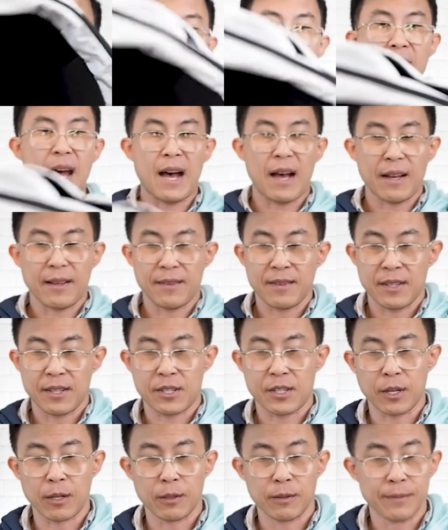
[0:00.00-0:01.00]
Yeah,
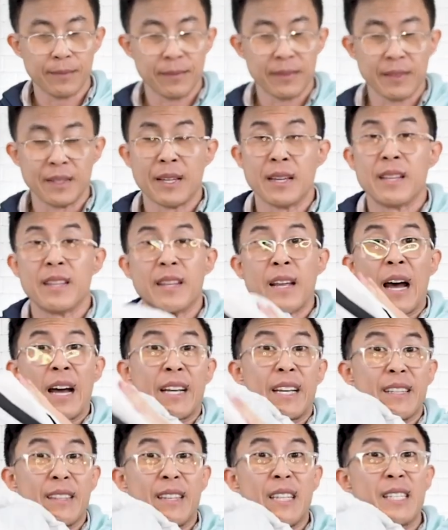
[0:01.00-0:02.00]
so
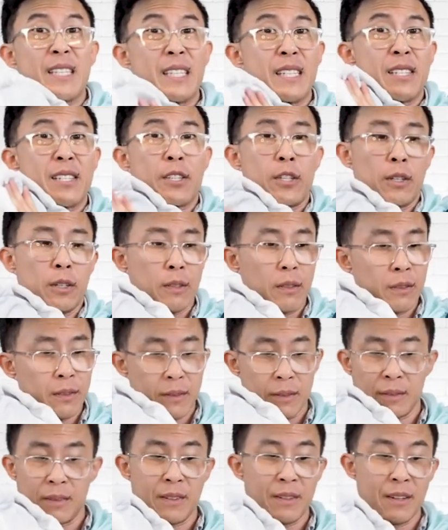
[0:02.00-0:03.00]
like, this is still a
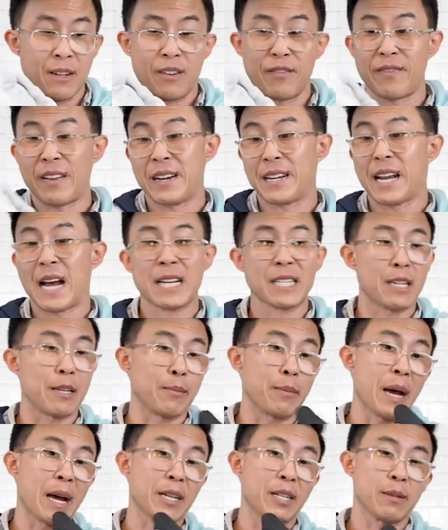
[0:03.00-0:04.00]

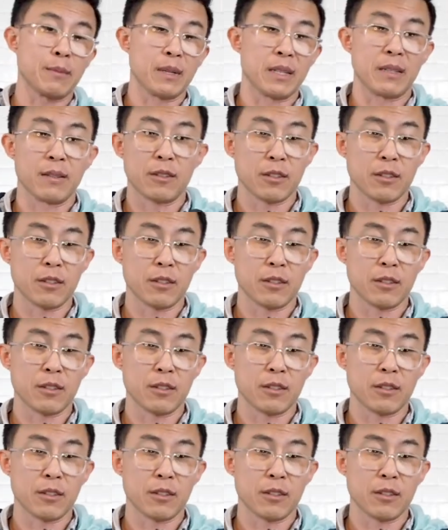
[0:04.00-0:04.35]
fantastic bag to me,